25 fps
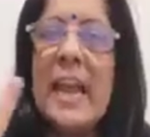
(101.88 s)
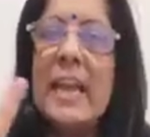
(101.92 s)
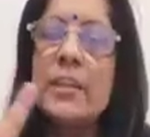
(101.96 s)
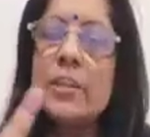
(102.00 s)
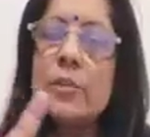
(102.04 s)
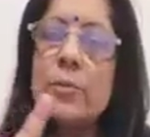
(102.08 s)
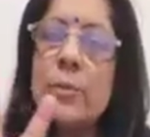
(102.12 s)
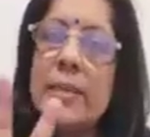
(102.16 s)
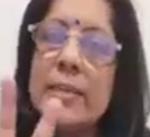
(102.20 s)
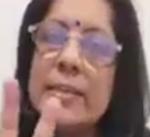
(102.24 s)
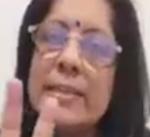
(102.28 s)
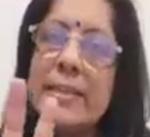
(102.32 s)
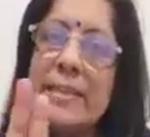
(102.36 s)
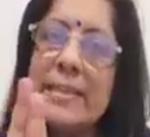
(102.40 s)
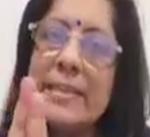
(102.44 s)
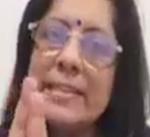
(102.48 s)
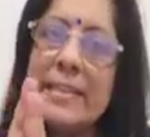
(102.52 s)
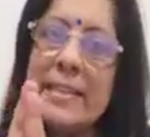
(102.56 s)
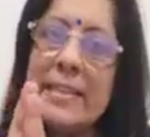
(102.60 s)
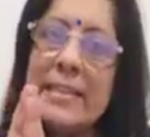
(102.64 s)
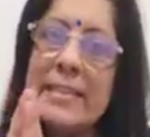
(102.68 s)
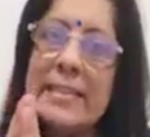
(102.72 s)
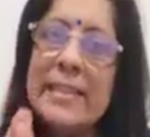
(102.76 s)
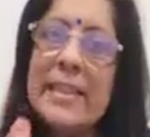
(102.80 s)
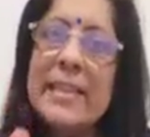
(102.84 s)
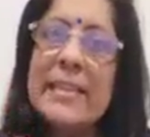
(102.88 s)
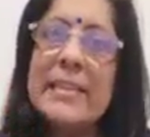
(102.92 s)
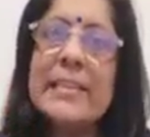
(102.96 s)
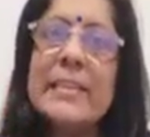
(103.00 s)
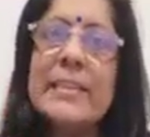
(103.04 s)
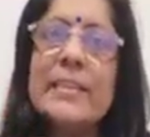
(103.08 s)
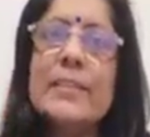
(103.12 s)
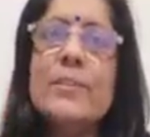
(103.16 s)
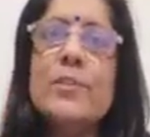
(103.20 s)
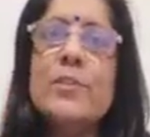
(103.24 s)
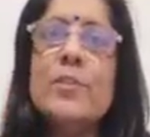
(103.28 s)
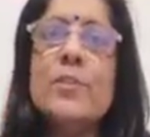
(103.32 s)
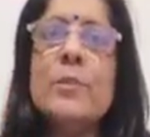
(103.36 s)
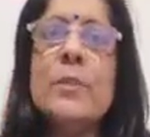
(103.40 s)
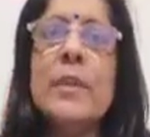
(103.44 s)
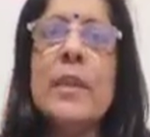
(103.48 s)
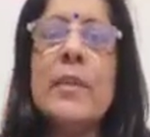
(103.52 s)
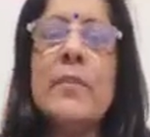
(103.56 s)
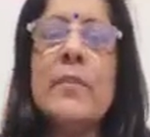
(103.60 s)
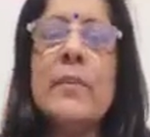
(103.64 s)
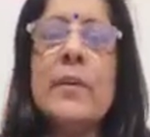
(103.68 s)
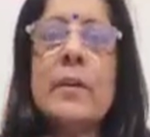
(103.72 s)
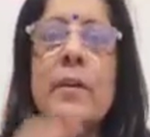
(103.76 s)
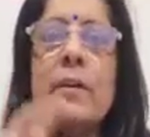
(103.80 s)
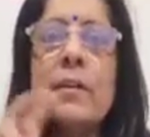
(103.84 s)
and 26 letters
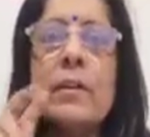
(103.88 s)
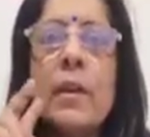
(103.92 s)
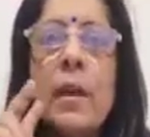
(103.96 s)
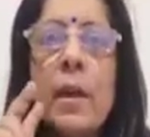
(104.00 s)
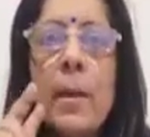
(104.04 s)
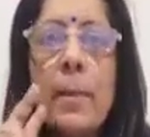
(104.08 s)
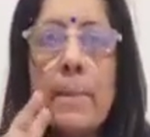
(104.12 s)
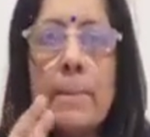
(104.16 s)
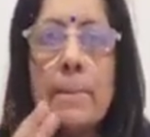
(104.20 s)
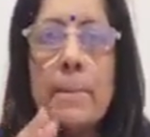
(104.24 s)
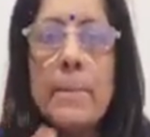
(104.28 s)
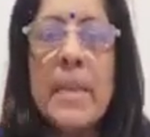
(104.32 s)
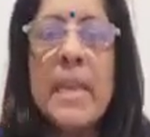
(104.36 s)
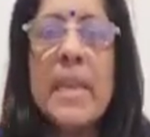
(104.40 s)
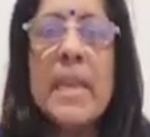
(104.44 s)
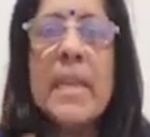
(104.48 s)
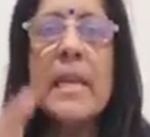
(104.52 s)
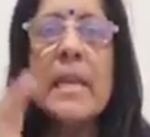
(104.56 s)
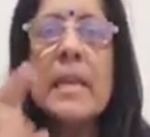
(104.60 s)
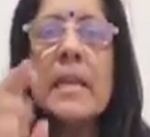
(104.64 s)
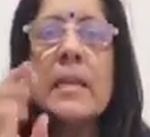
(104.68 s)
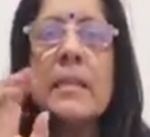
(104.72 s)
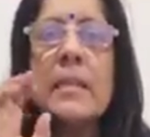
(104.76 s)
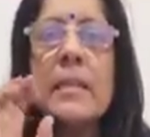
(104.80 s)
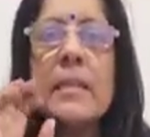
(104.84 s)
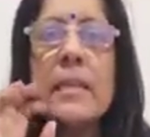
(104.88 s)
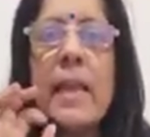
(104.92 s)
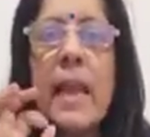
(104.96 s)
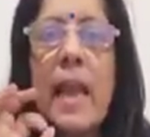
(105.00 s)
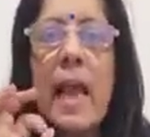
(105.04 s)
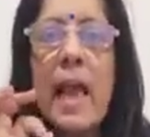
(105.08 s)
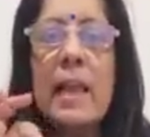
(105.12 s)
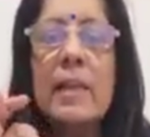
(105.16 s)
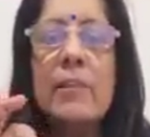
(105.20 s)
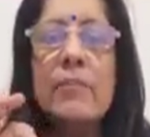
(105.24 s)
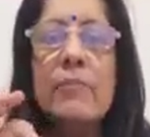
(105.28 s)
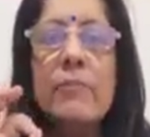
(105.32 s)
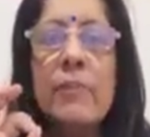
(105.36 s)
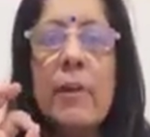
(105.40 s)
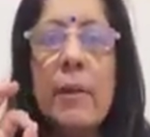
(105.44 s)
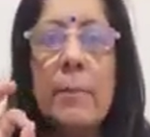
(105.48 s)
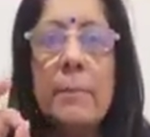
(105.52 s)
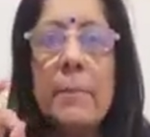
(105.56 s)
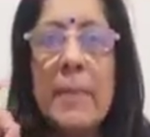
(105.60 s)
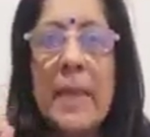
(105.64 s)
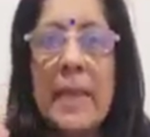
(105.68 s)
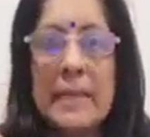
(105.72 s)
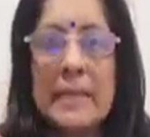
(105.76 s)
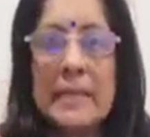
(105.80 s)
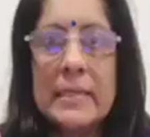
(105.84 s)
together make the
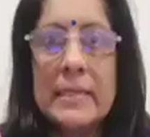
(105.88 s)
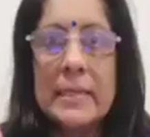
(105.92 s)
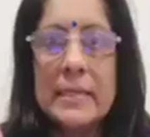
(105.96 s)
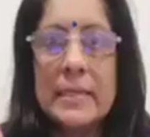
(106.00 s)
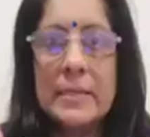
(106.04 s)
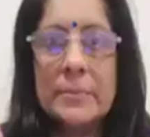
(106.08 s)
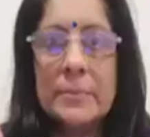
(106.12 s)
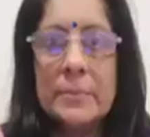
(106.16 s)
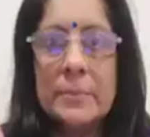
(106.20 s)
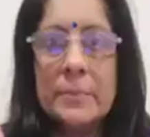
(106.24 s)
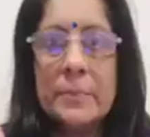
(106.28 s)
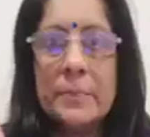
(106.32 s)
alphabet.